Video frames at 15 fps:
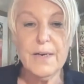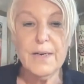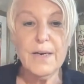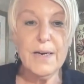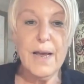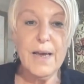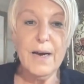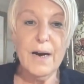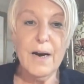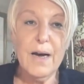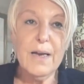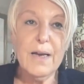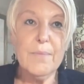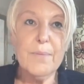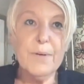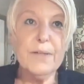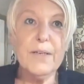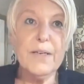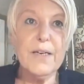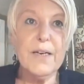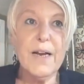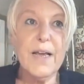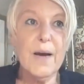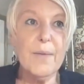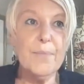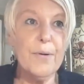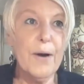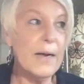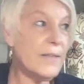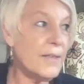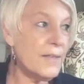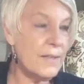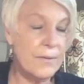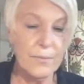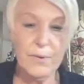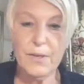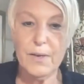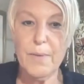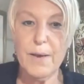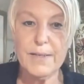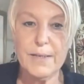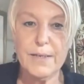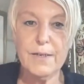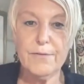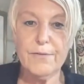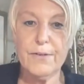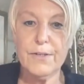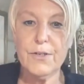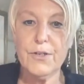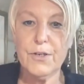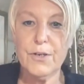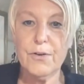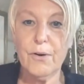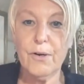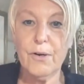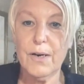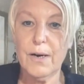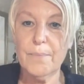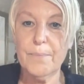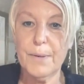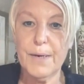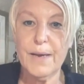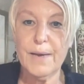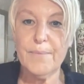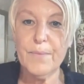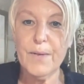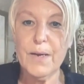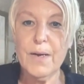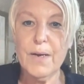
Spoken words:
in AI and building an AI practice that really makes a difference to your company.